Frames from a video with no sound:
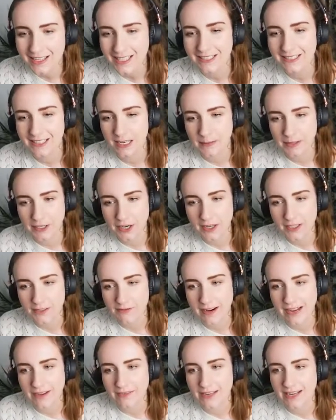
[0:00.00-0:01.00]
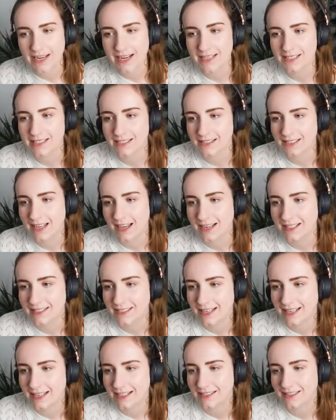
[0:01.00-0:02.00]
So because Raven is a
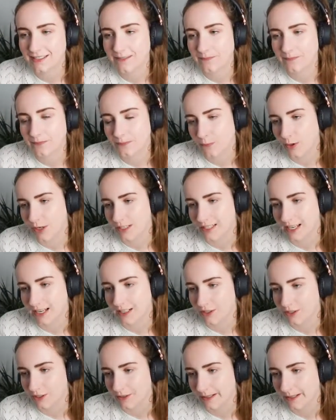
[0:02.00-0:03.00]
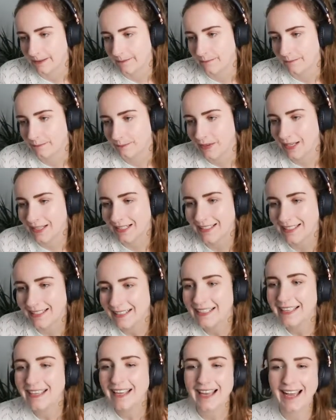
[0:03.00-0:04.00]
scientist, what is Ash doing?
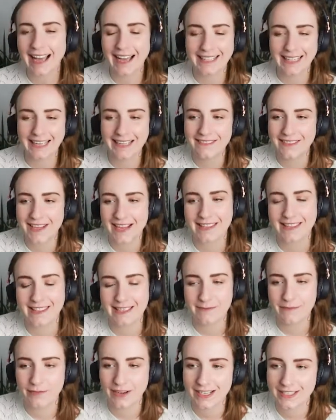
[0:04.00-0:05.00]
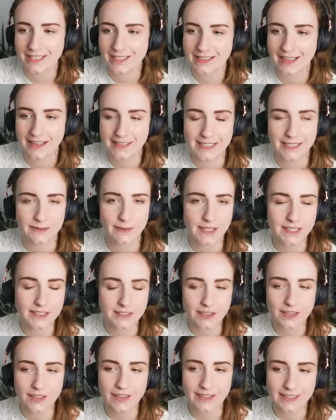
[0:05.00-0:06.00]
I kind of get the impression that she's wanna
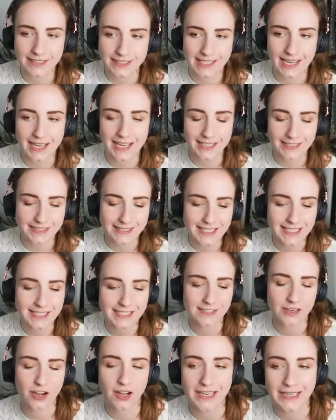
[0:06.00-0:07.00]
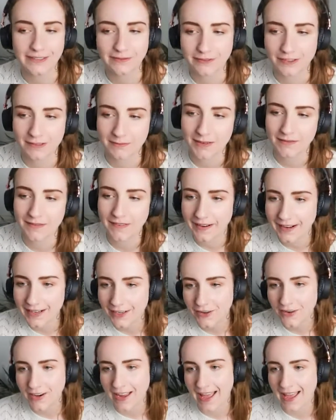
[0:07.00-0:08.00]
start teaching Olive from a very
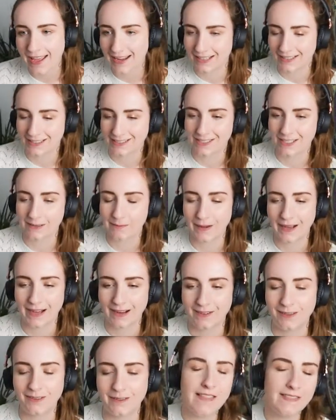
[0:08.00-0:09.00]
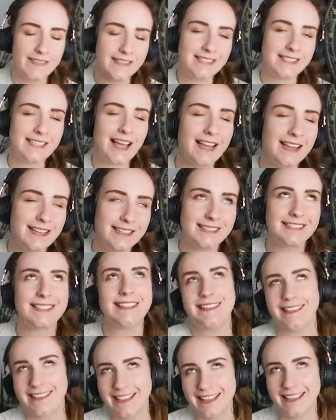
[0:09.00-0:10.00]
young age about the science
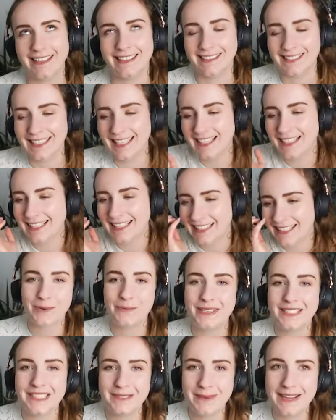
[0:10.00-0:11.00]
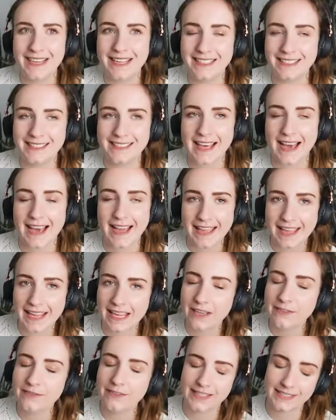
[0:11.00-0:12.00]
and things. Which means that
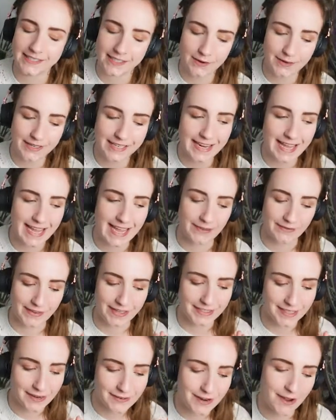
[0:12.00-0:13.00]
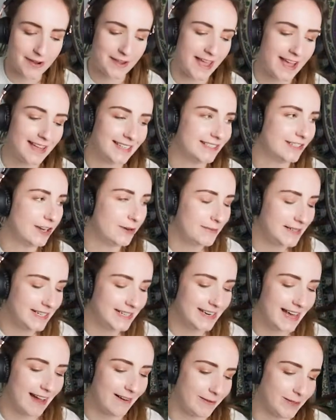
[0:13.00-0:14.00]
if, it's only an if, I don't know yet, it's not been
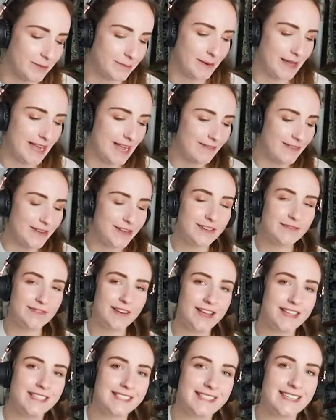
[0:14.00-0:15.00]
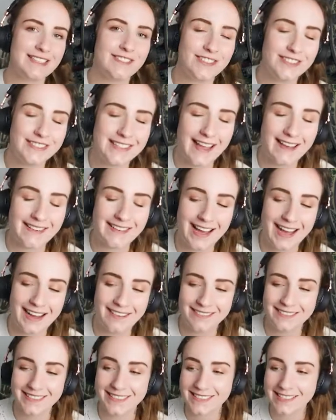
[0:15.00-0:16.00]
announced, but if university does get
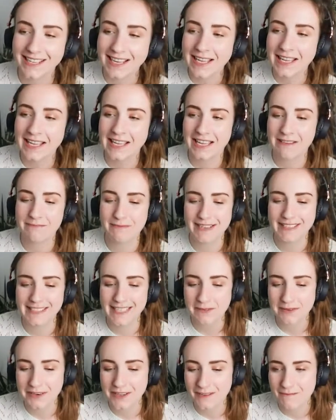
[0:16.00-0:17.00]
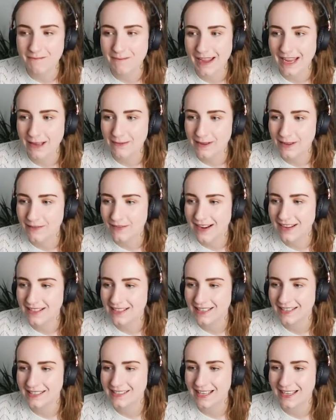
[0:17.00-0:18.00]
announced, it means that we could maybe
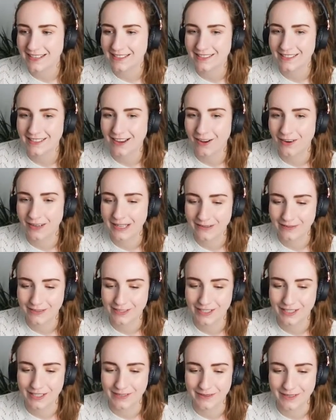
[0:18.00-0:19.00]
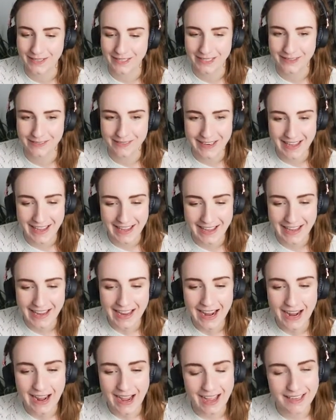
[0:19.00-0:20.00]
eventually send Olive to uni.
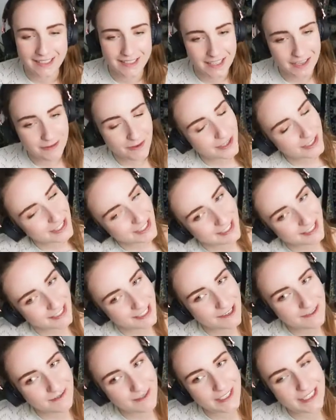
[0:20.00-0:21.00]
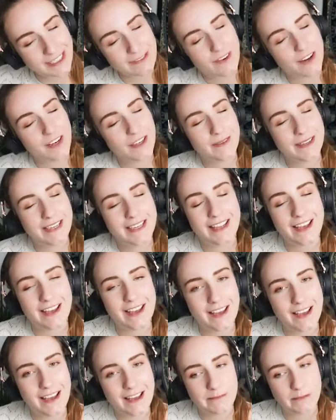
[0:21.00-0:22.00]
I don't know what she'd do. Would she follow in
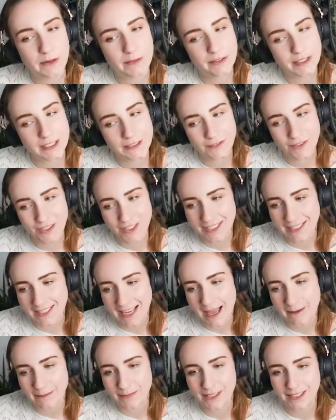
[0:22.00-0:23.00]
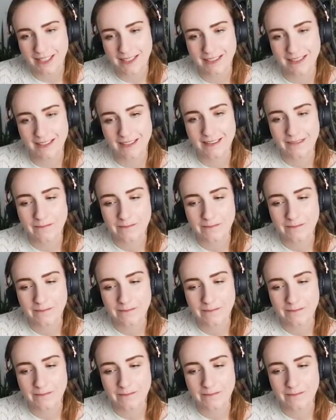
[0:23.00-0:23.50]
her mother's footsteps and